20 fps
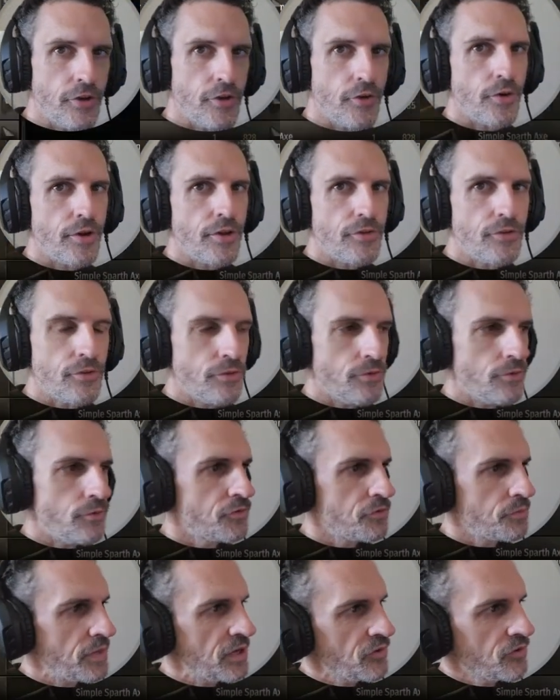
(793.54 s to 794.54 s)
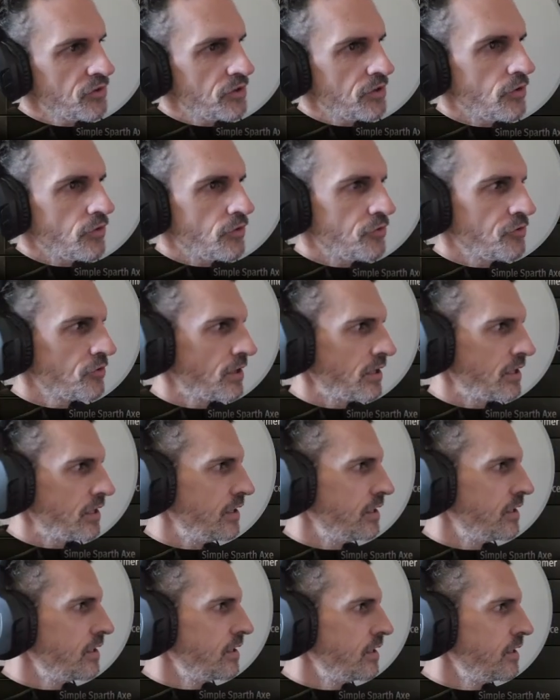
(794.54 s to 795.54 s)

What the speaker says: going to smelt it or sell it?